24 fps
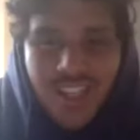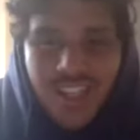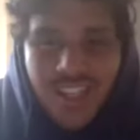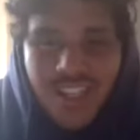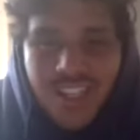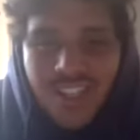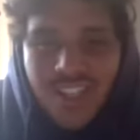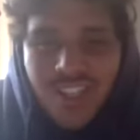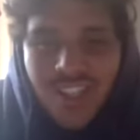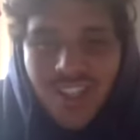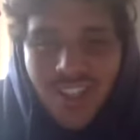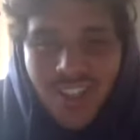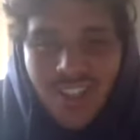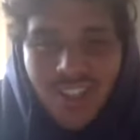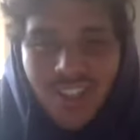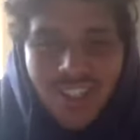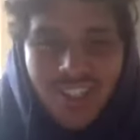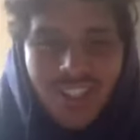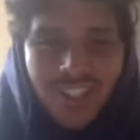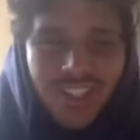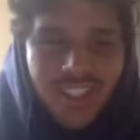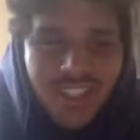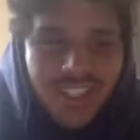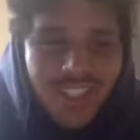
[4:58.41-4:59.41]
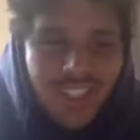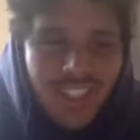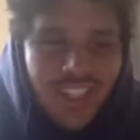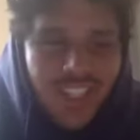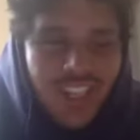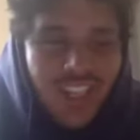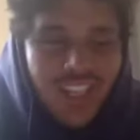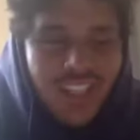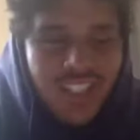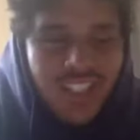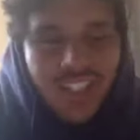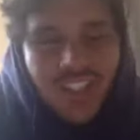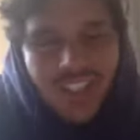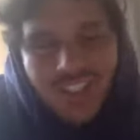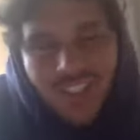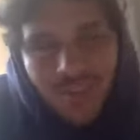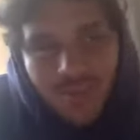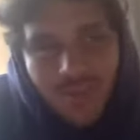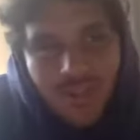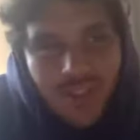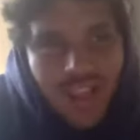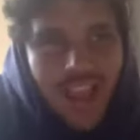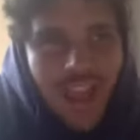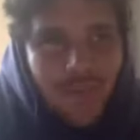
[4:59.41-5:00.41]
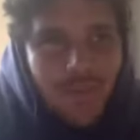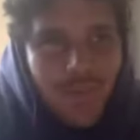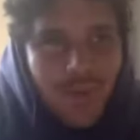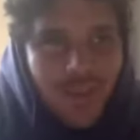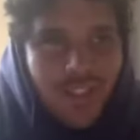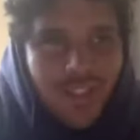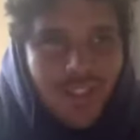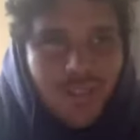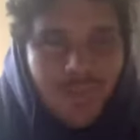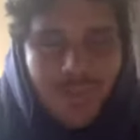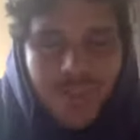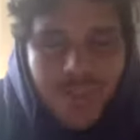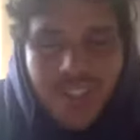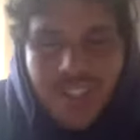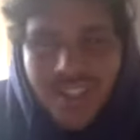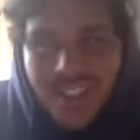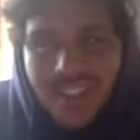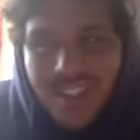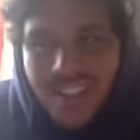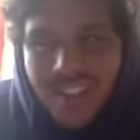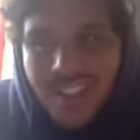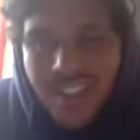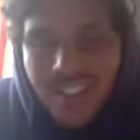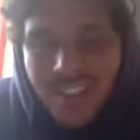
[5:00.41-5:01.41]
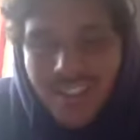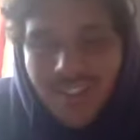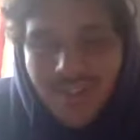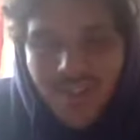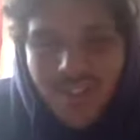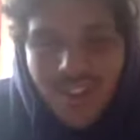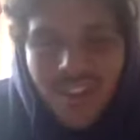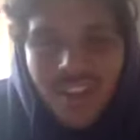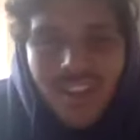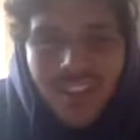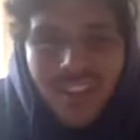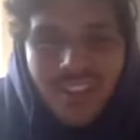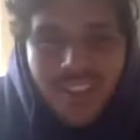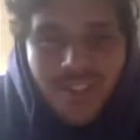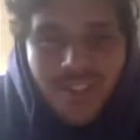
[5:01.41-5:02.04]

So unless there's something that happens, but for the